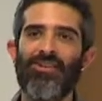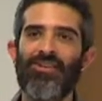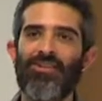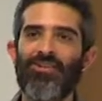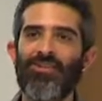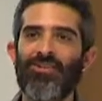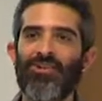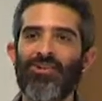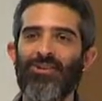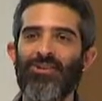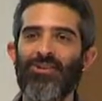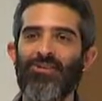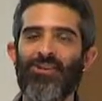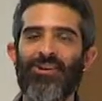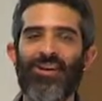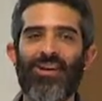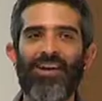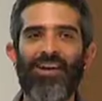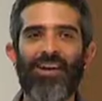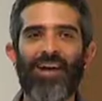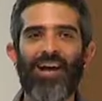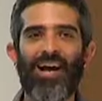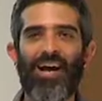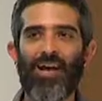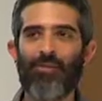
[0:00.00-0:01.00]
So
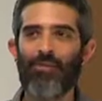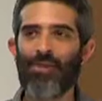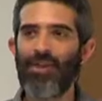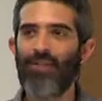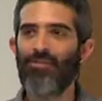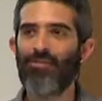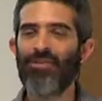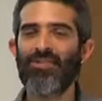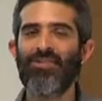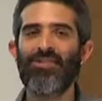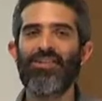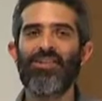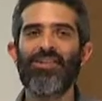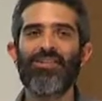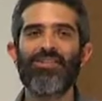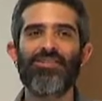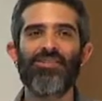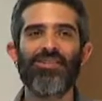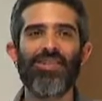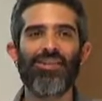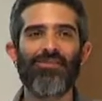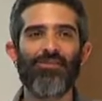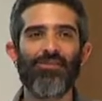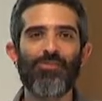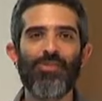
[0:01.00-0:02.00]
I make
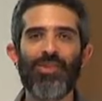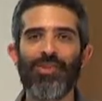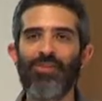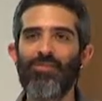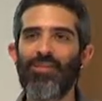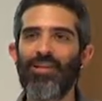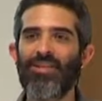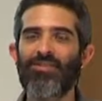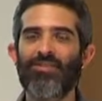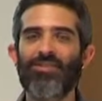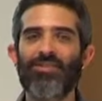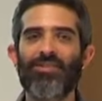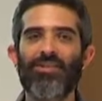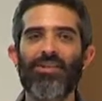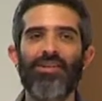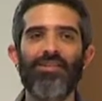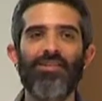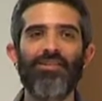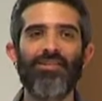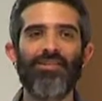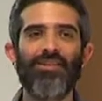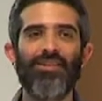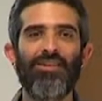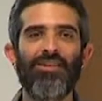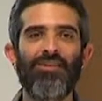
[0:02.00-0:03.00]
mistakes, everybody makes
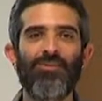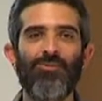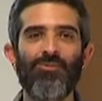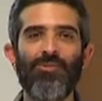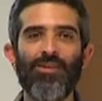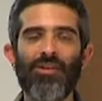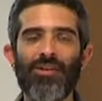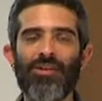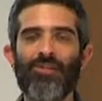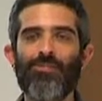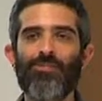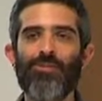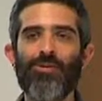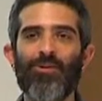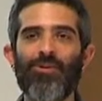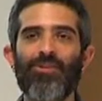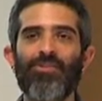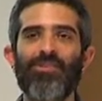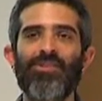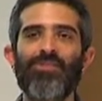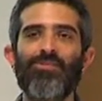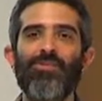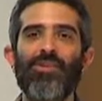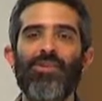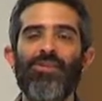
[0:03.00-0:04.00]
mistakes, and it's really
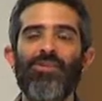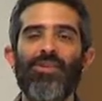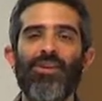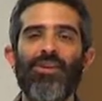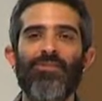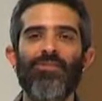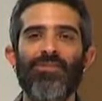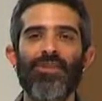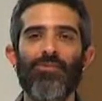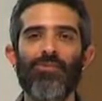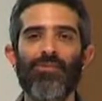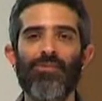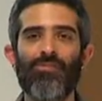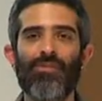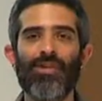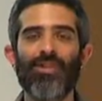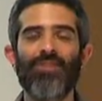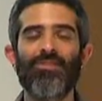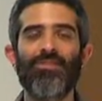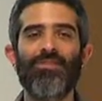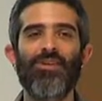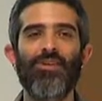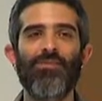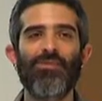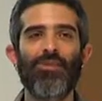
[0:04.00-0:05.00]
important to me that if someone
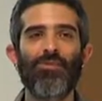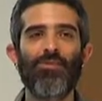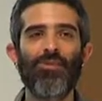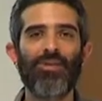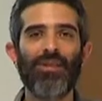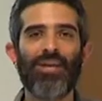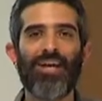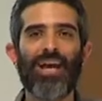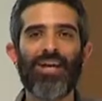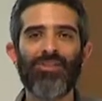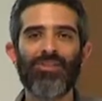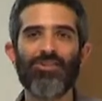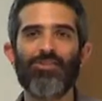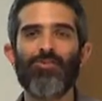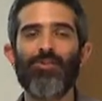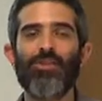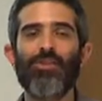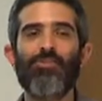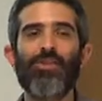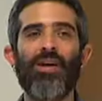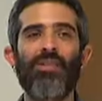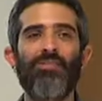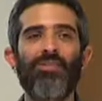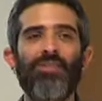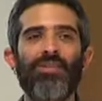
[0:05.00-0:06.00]
makes, if someone catches one
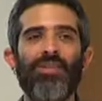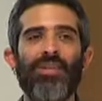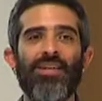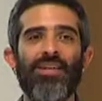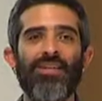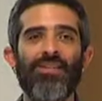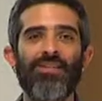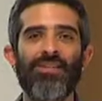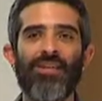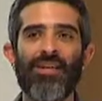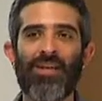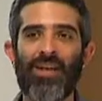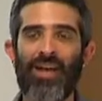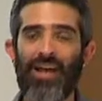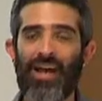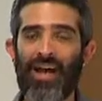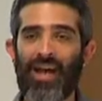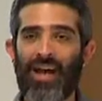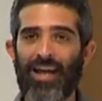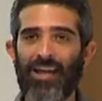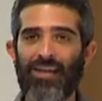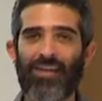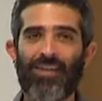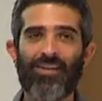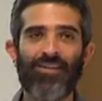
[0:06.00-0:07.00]
of my mistakes,
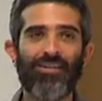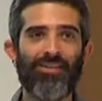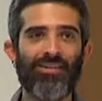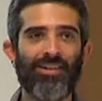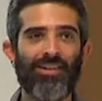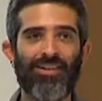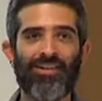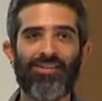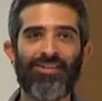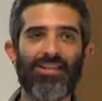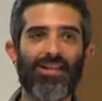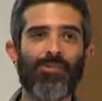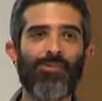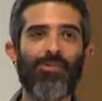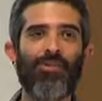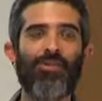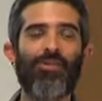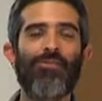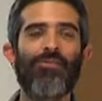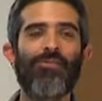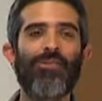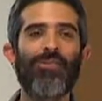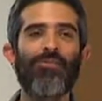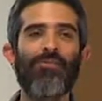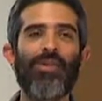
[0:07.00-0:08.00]
I can accept
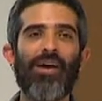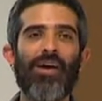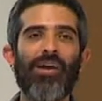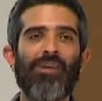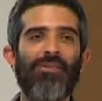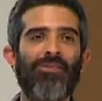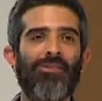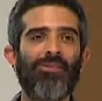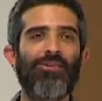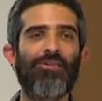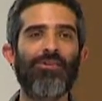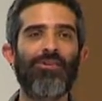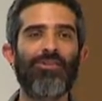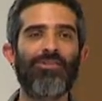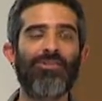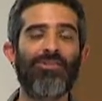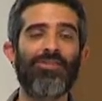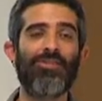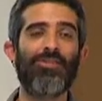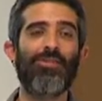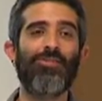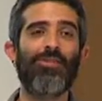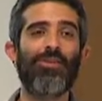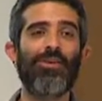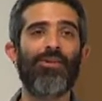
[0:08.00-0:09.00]
their feedback, their
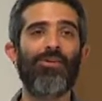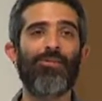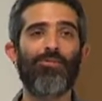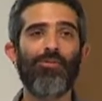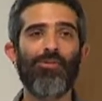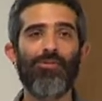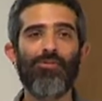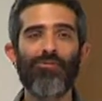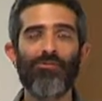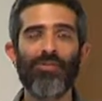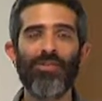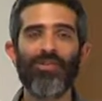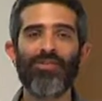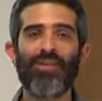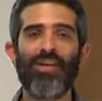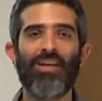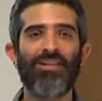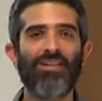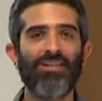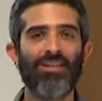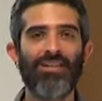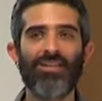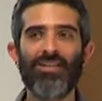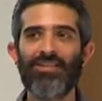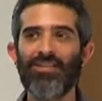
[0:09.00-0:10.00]
criticism, their improvements
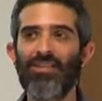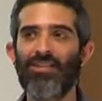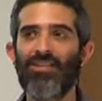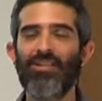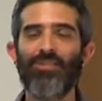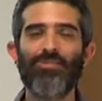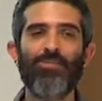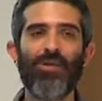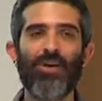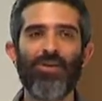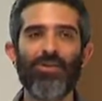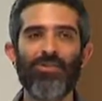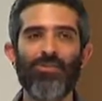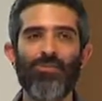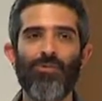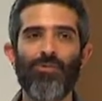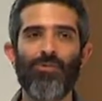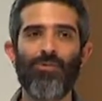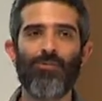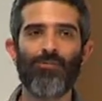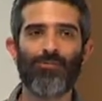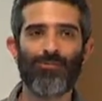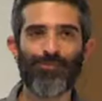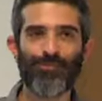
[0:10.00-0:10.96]
as easily as possible.